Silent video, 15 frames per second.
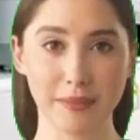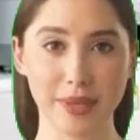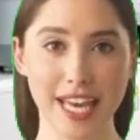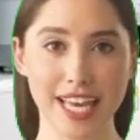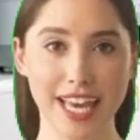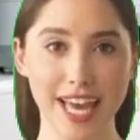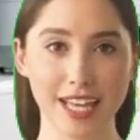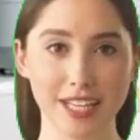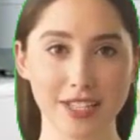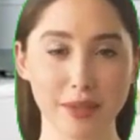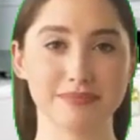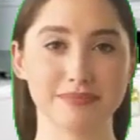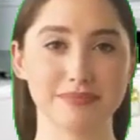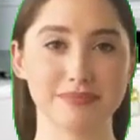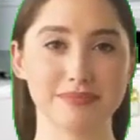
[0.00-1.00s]
comfortable room,
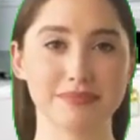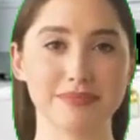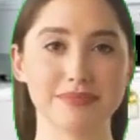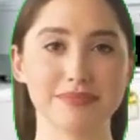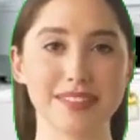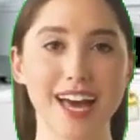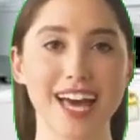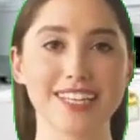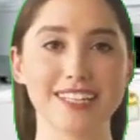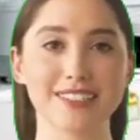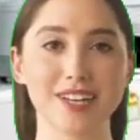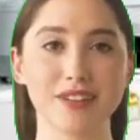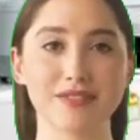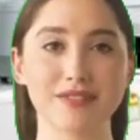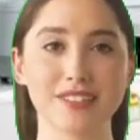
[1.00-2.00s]
it is more like
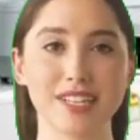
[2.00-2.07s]
homestay than